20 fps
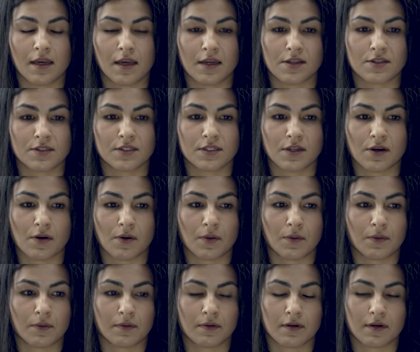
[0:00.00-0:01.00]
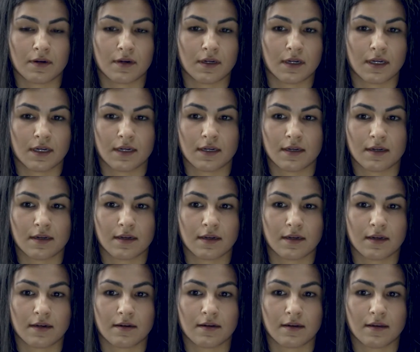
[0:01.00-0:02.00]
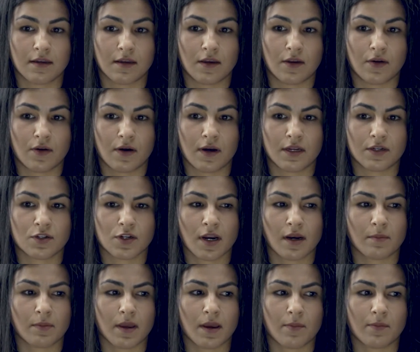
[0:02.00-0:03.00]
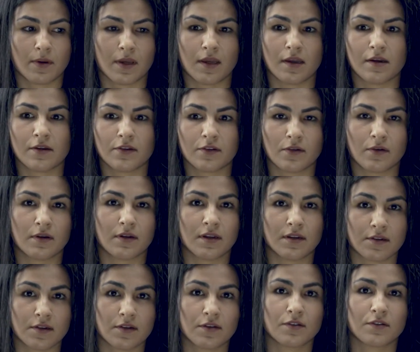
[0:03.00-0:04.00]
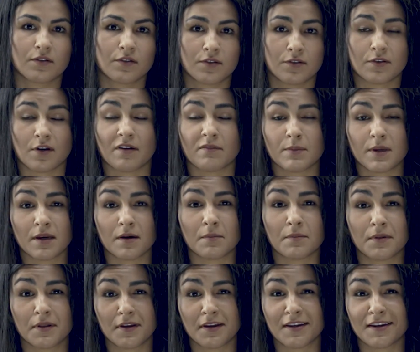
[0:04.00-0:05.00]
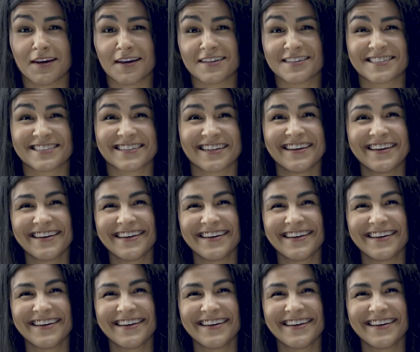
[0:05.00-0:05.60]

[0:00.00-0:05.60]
And so, I try to be at peace so it doesn't drive me completely nuts,